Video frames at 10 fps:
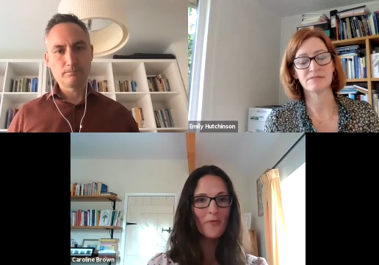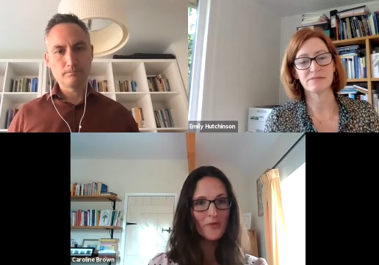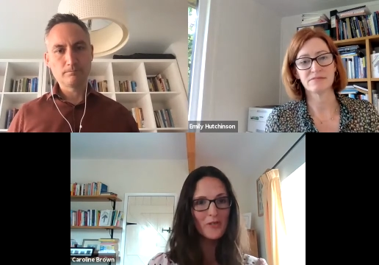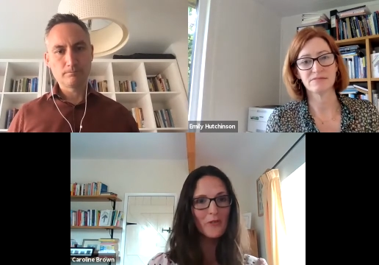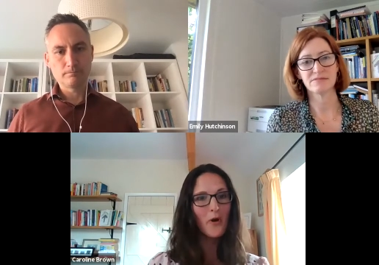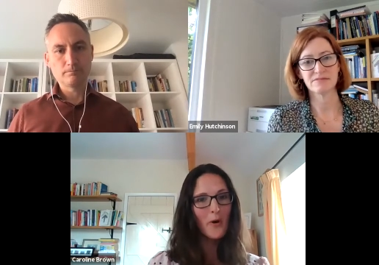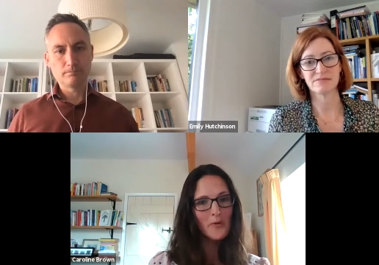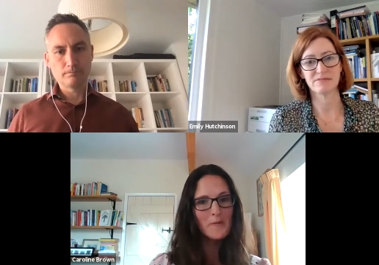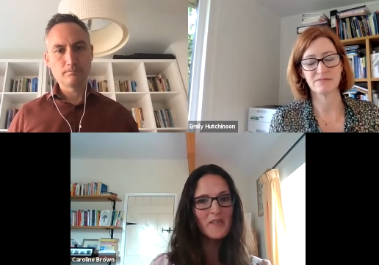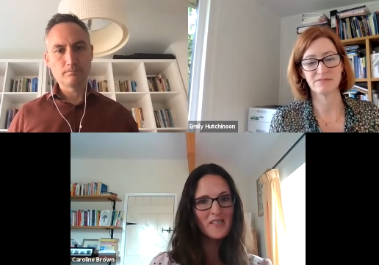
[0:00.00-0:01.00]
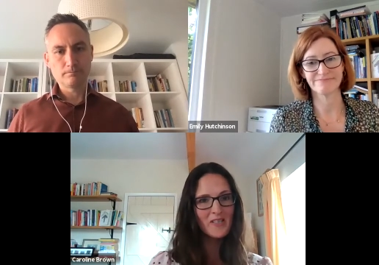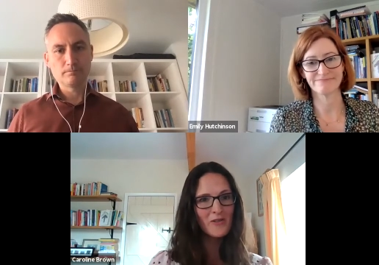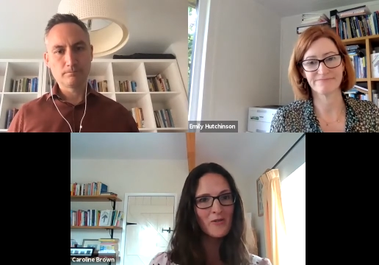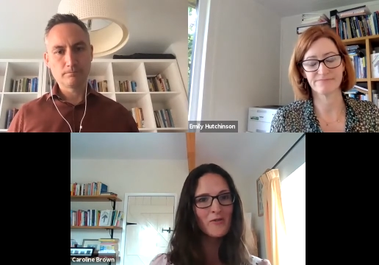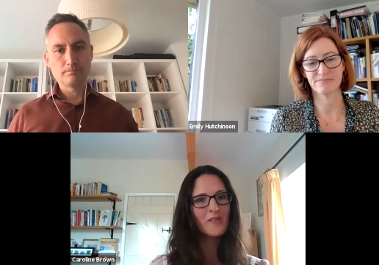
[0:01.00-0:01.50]
Speaker 1: for it to grow as business
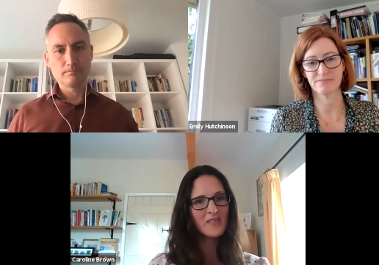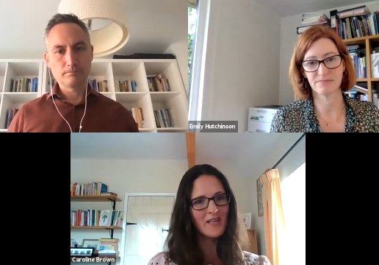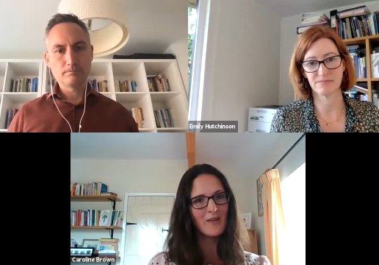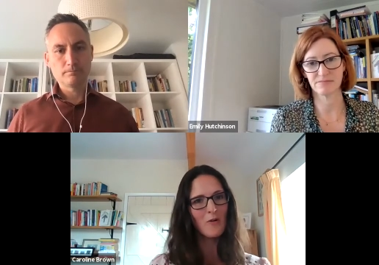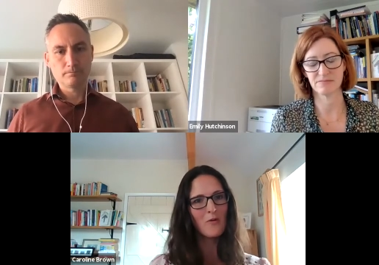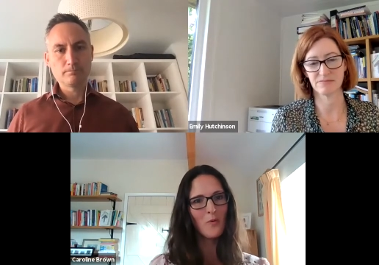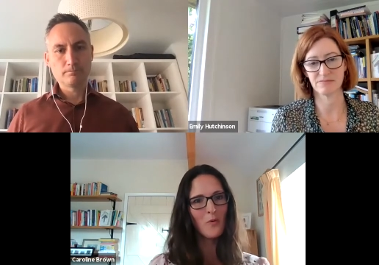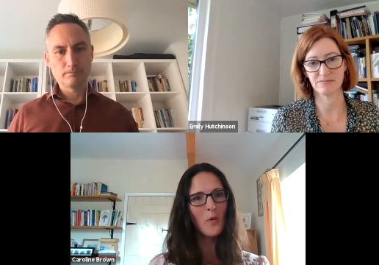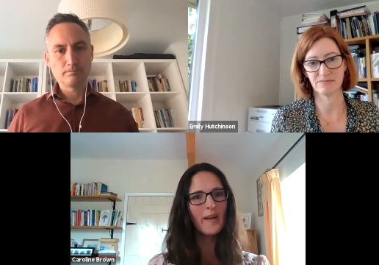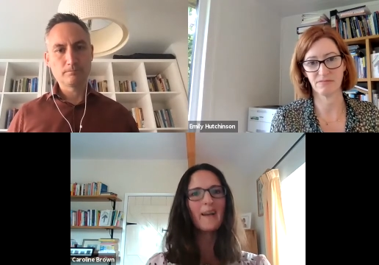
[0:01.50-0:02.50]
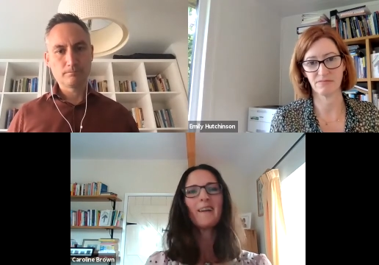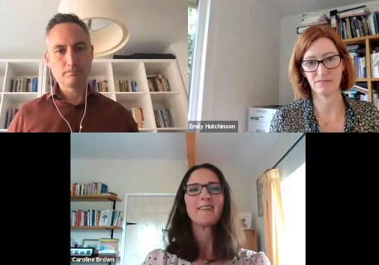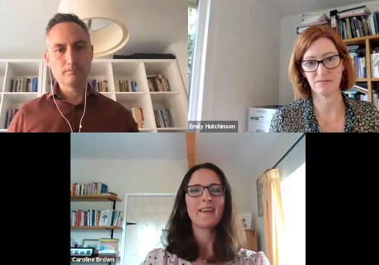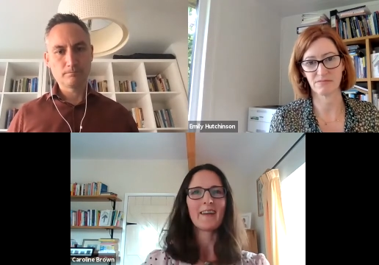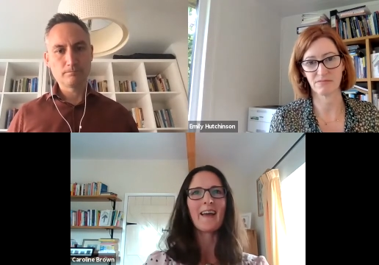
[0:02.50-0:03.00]
unusual and take hold more quickly
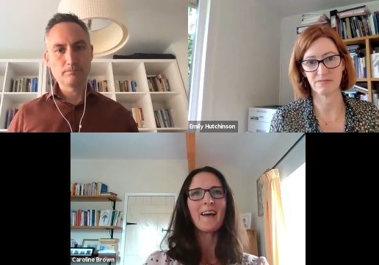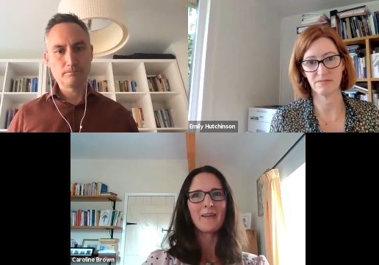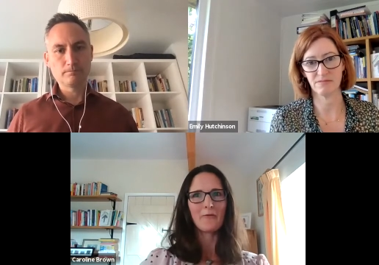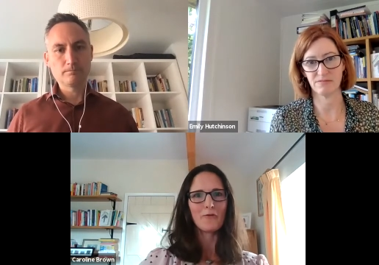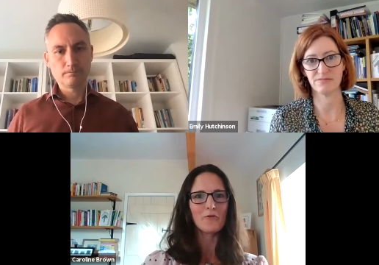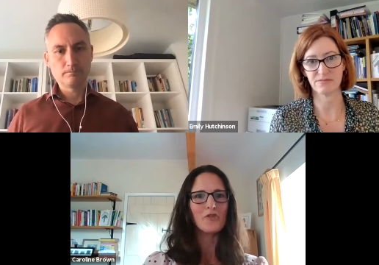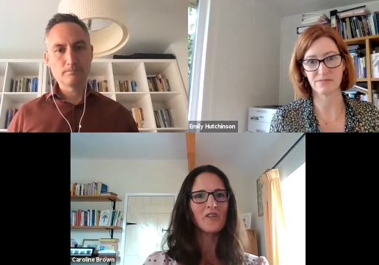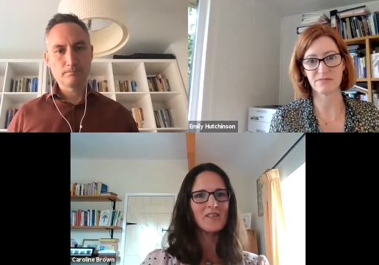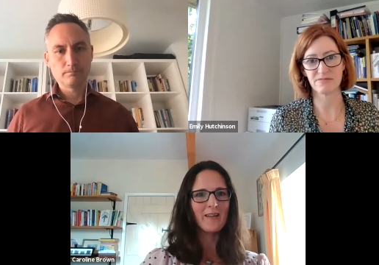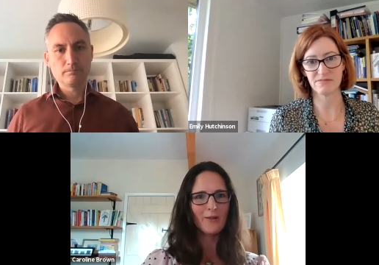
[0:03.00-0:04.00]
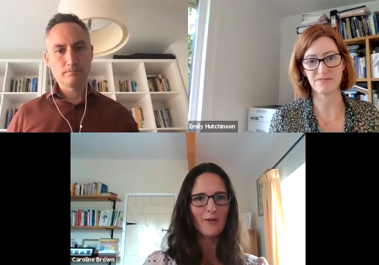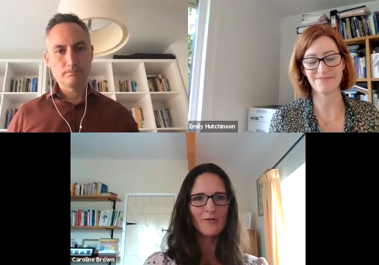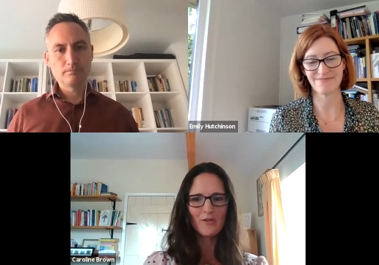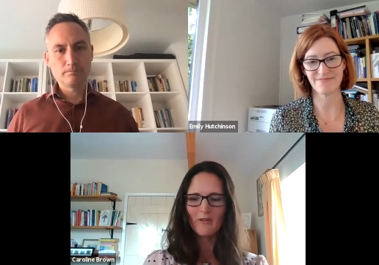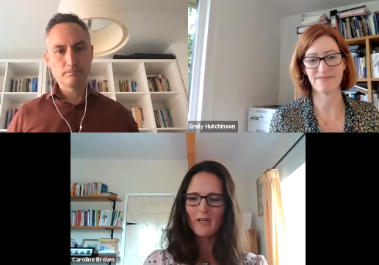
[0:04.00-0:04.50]
than it can if you're just in a
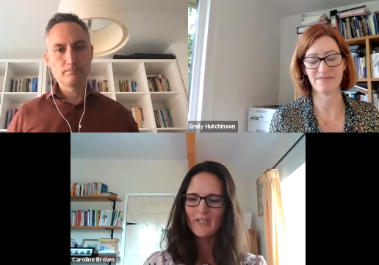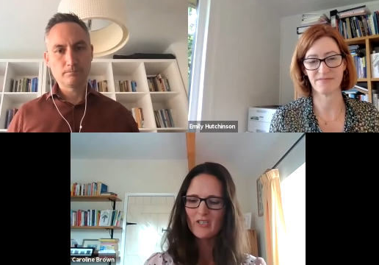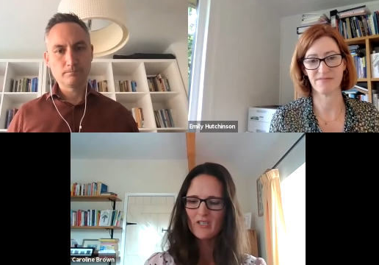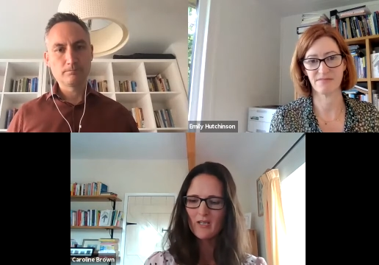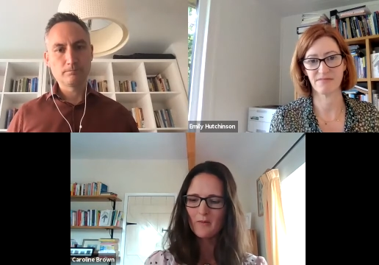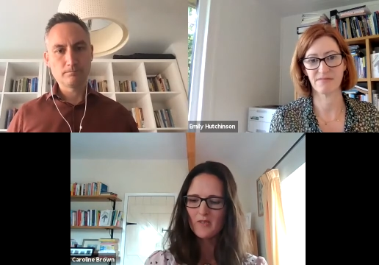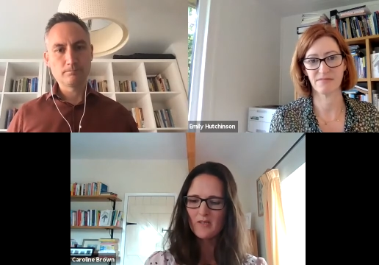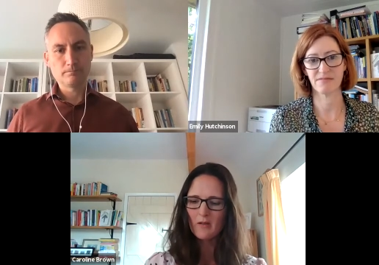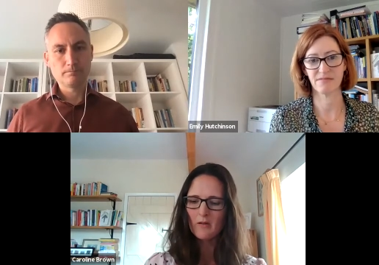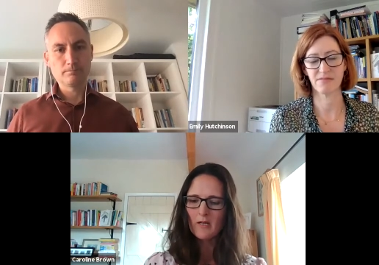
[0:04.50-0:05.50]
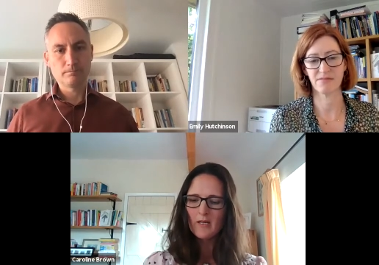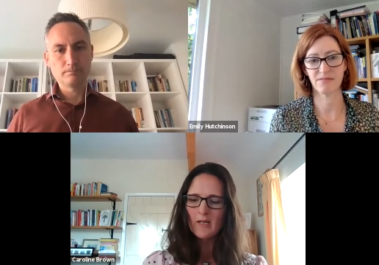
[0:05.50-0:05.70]
coaching relationship so